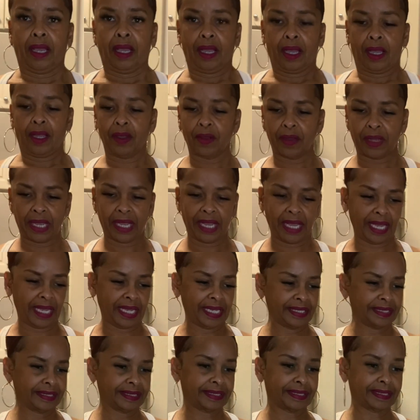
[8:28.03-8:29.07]

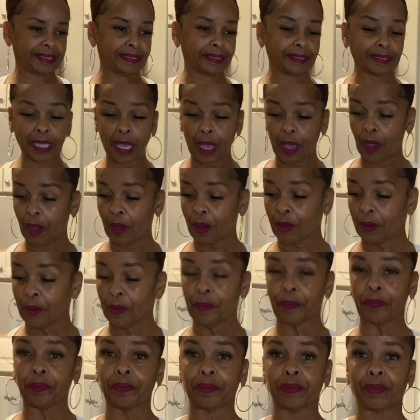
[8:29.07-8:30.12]
Okay, so
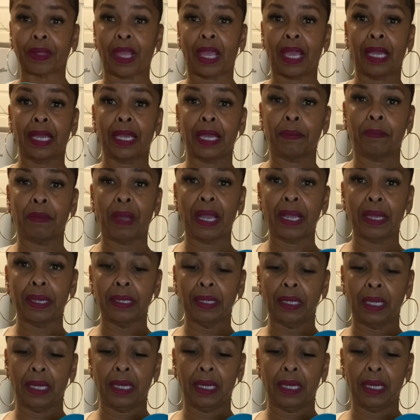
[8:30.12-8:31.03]
I got my